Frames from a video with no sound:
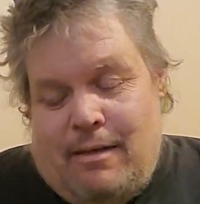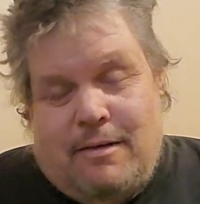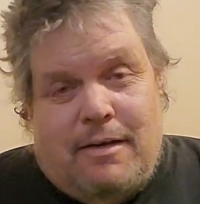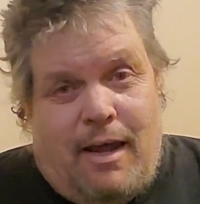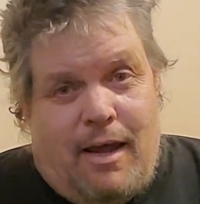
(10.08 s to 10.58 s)

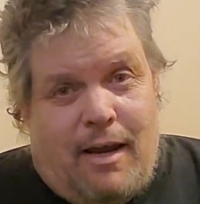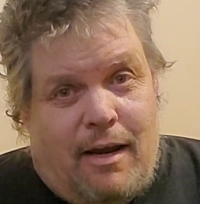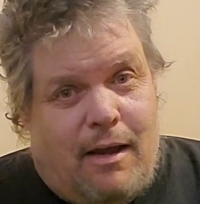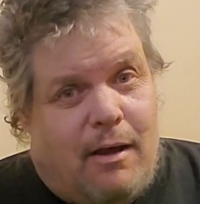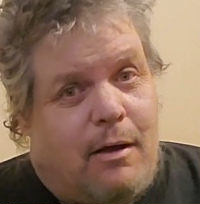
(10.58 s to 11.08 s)

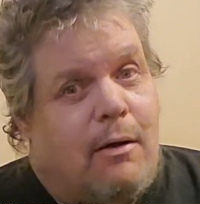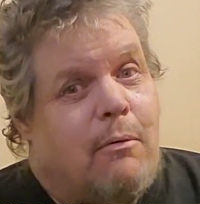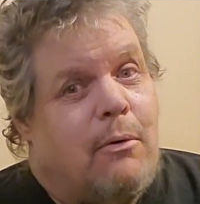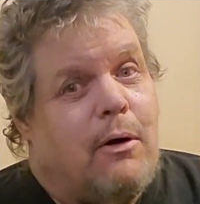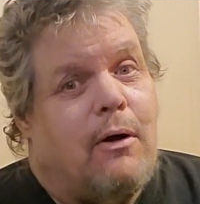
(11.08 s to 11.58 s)
Today,
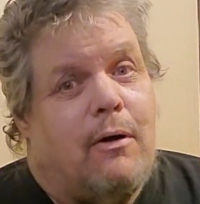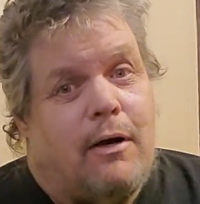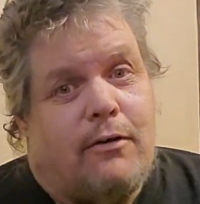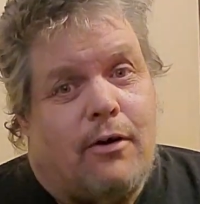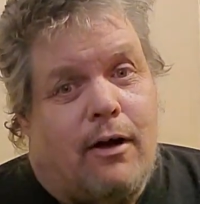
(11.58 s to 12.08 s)
we're going
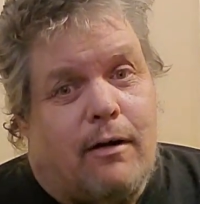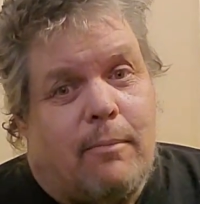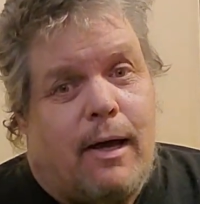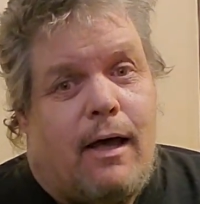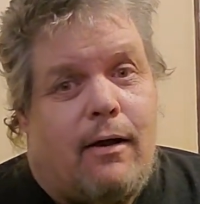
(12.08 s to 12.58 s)
to talk
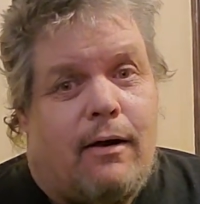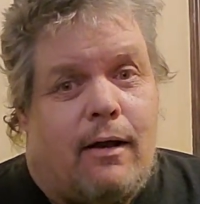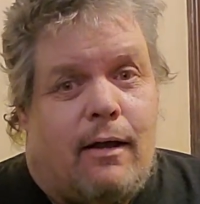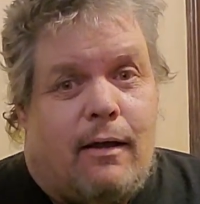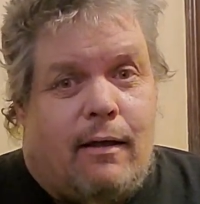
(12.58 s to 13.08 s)
about
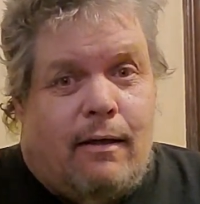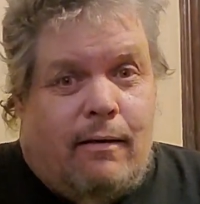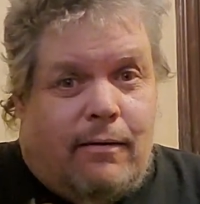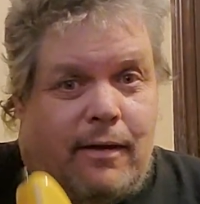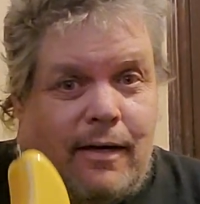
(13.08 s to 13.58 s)

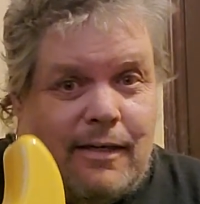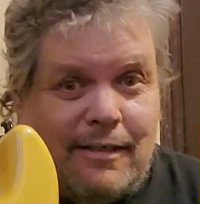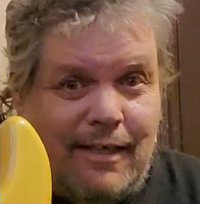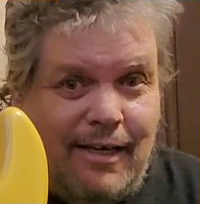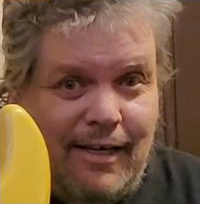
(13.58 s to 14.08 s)

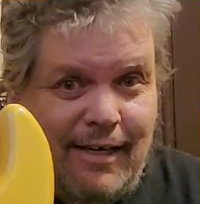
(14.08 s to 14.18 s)
this.